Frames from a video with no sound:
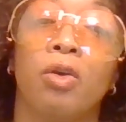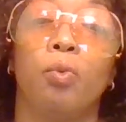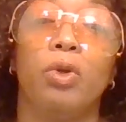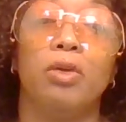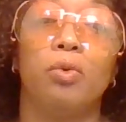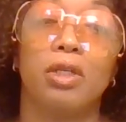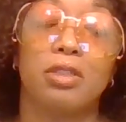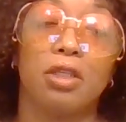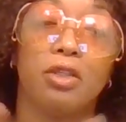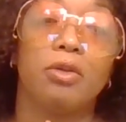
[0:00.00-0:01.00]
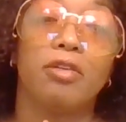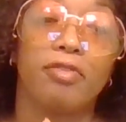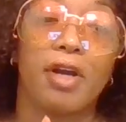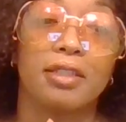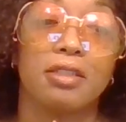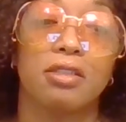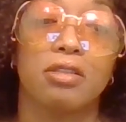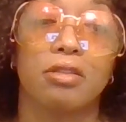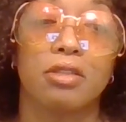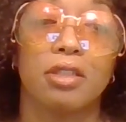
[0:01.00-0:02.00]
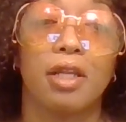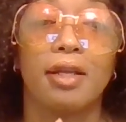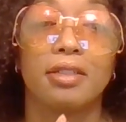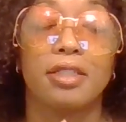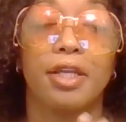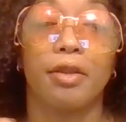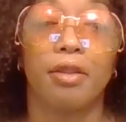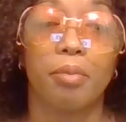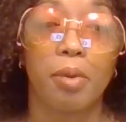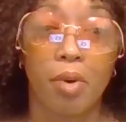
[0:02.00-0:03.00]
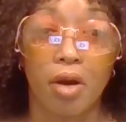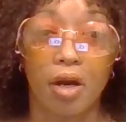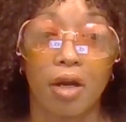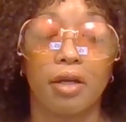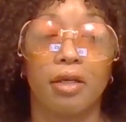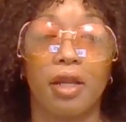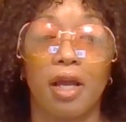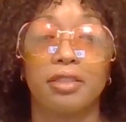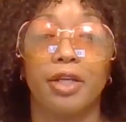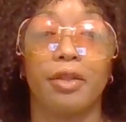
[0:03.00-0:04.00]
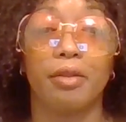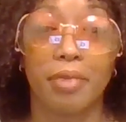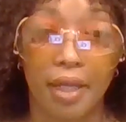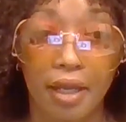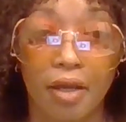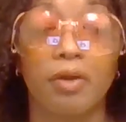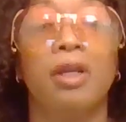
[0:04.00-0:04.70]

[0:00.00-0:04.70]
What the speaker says: we want to unify sisters, not tear them apart, not tear them down.